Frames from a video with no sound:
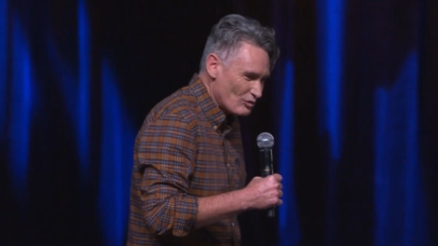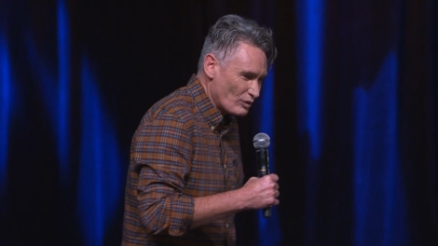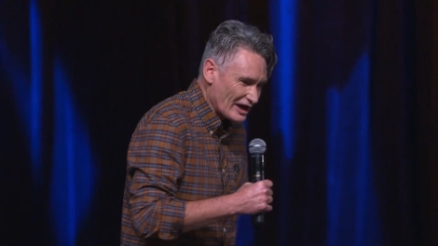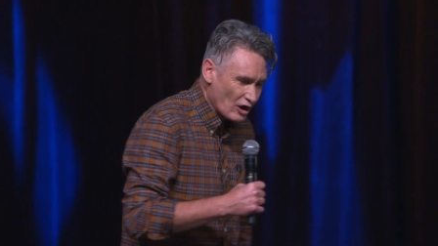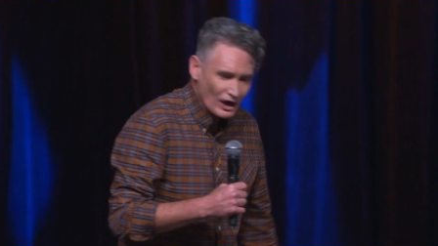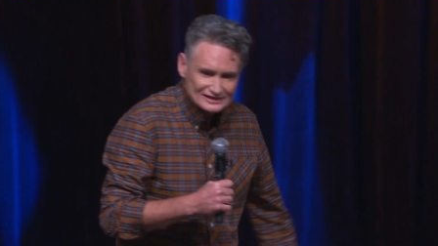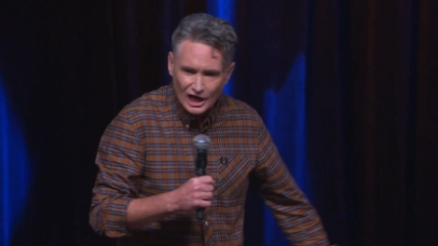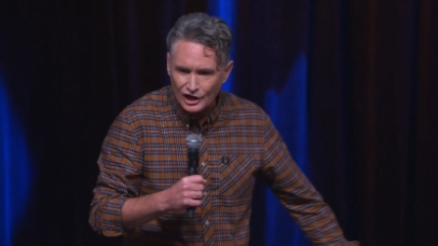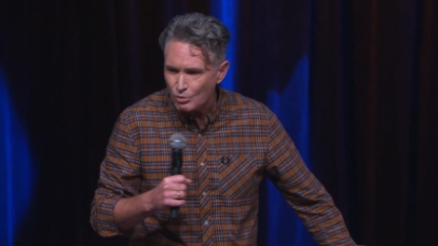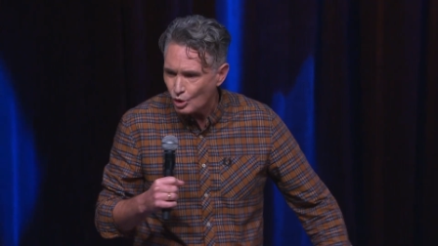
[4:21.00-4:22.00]
We can always
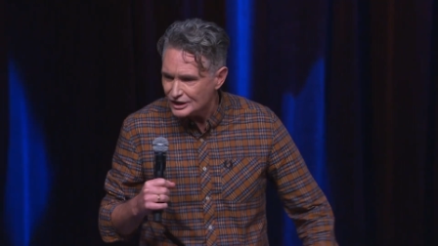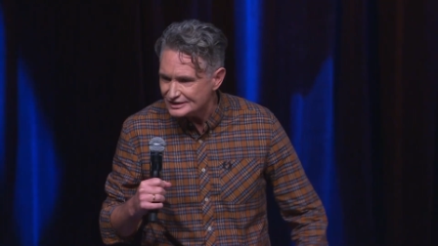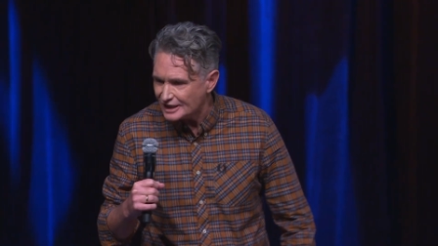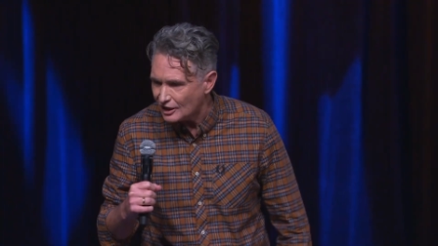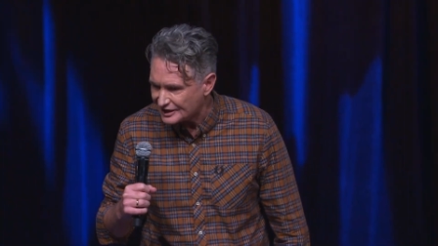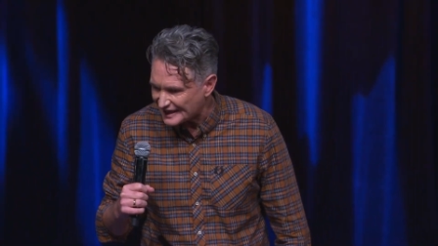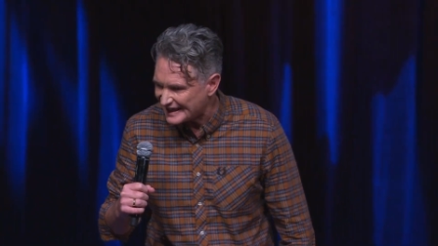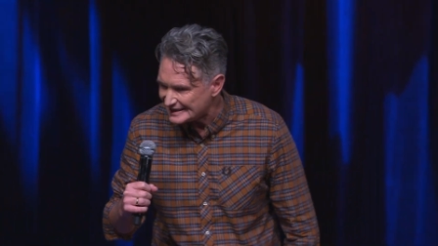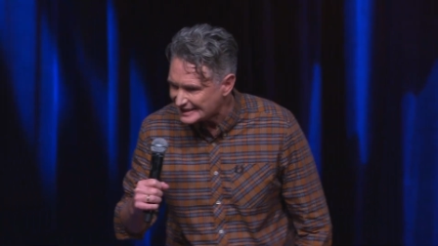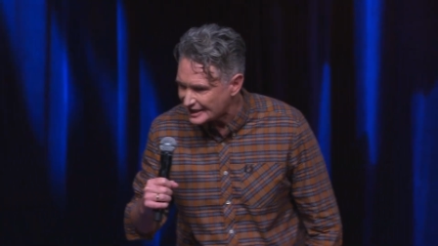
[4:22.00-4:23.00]
go to Woolies though, the
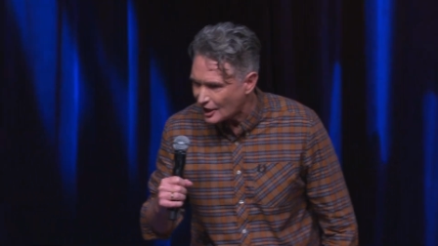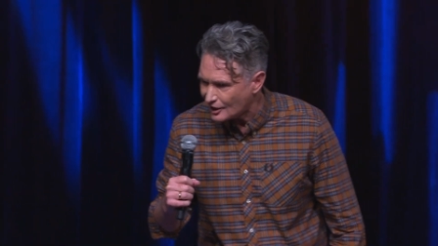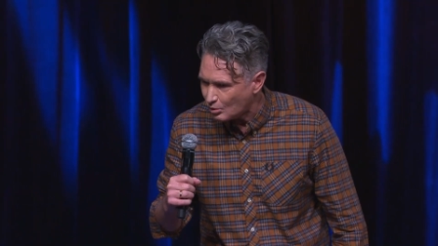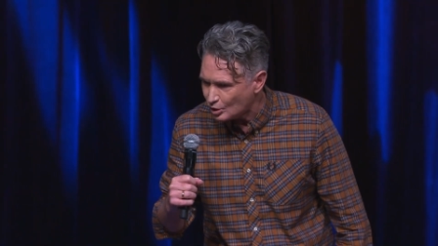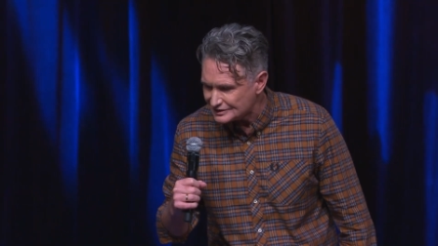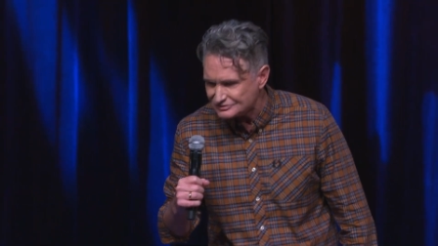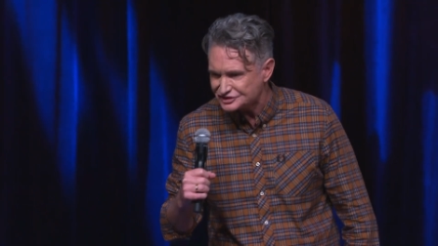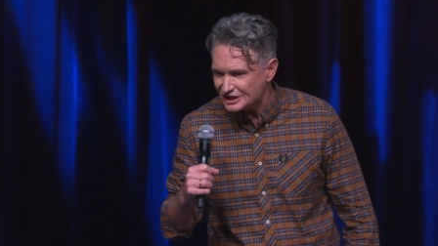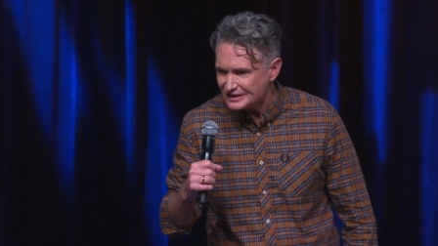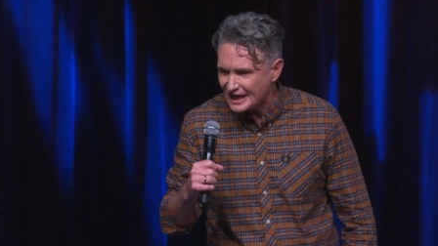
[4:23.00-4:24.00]
kids can go to Woolies. You've
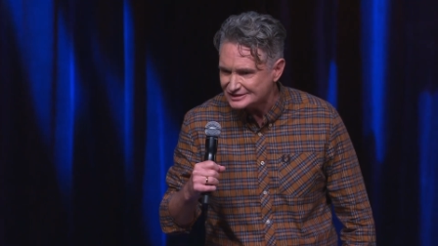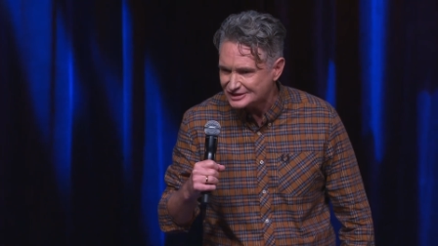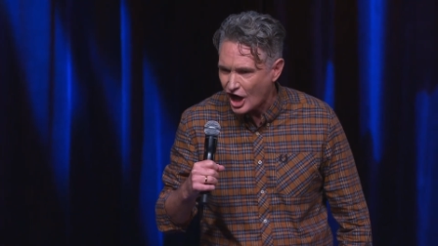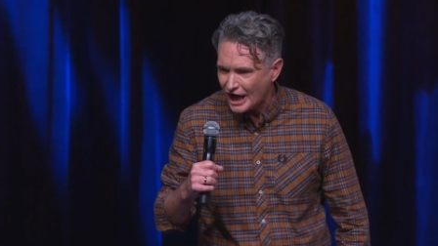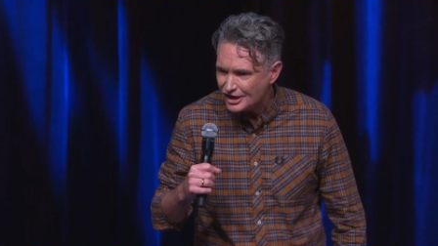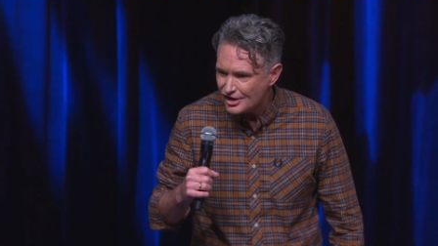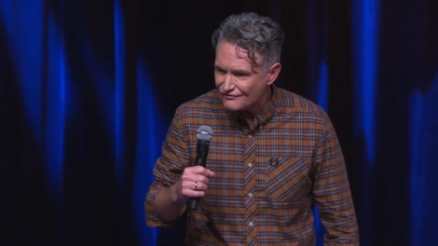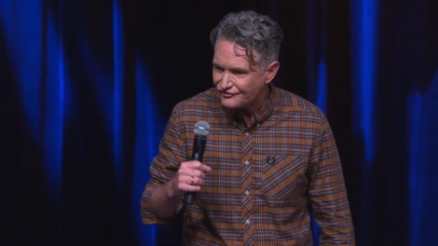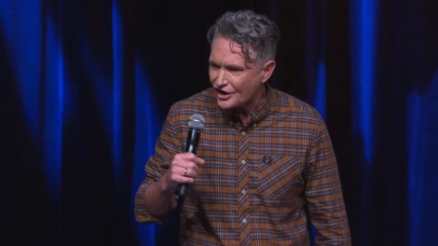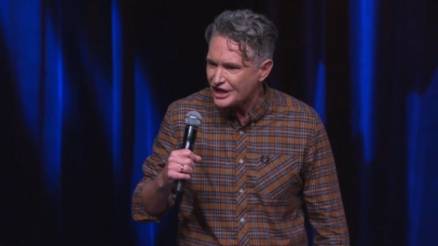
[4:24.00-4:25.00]
seen that sign?
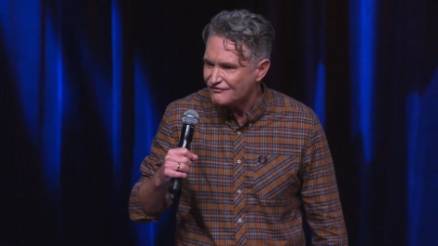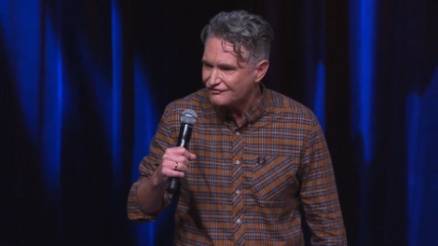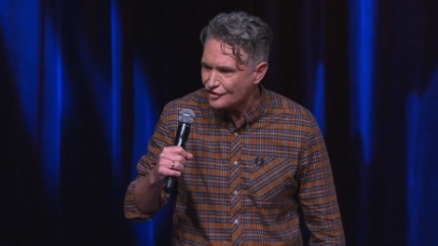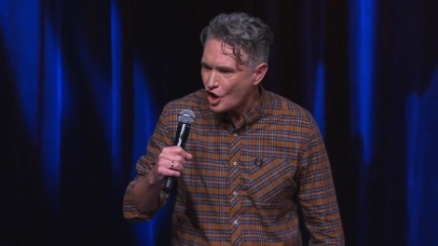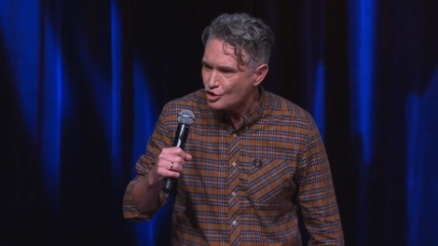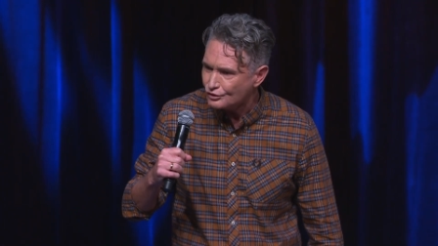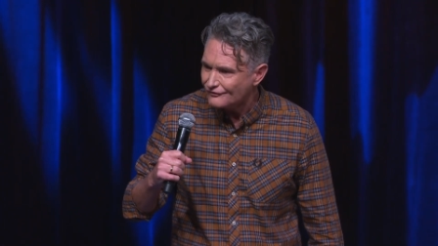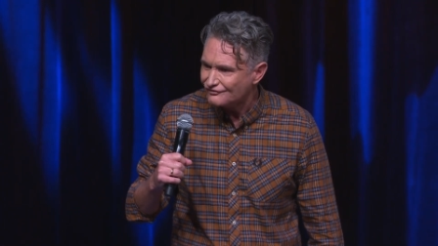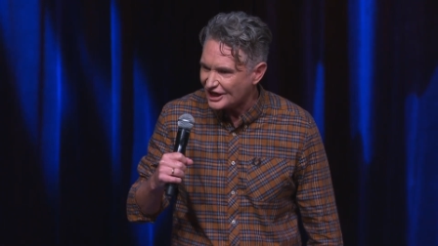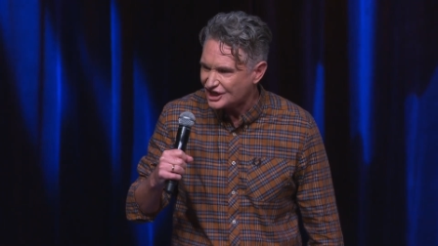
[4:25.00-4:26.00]
Free
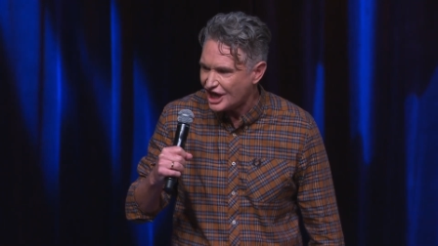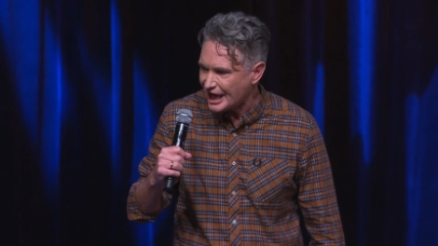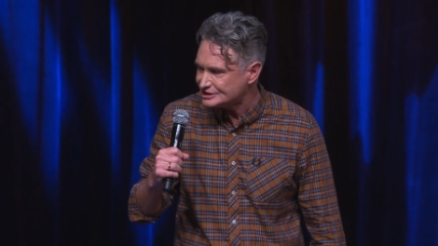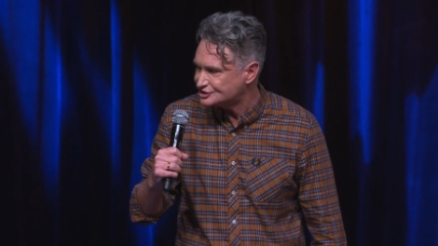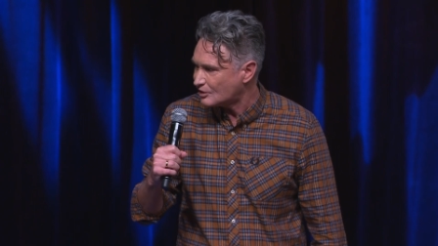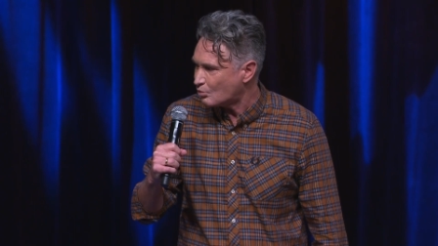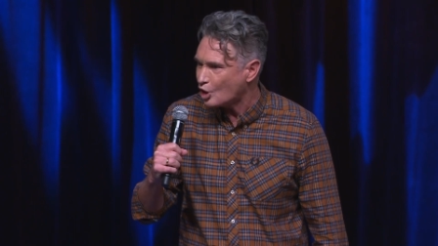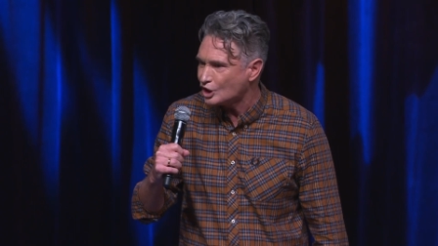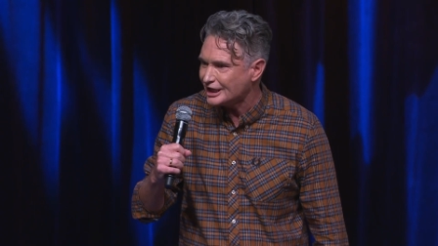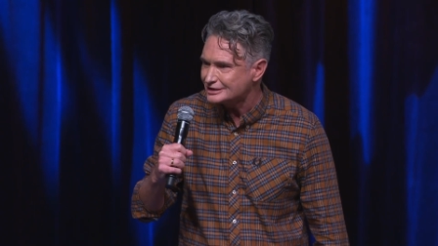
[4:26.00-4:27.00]
fruit for kids at
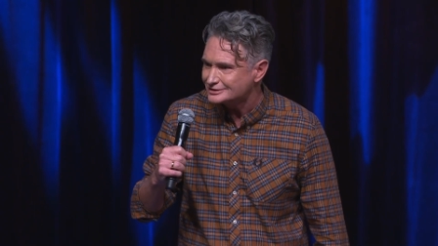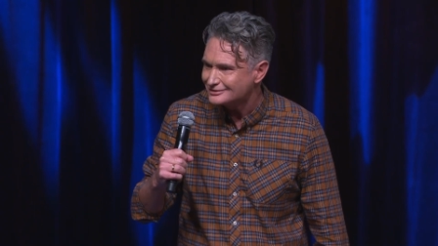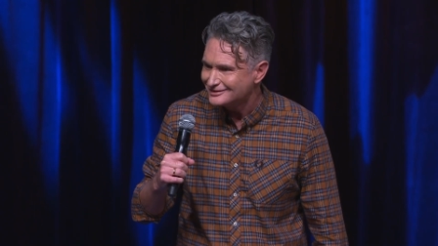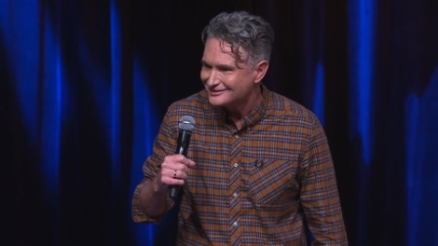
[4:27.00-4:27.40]
Woolies.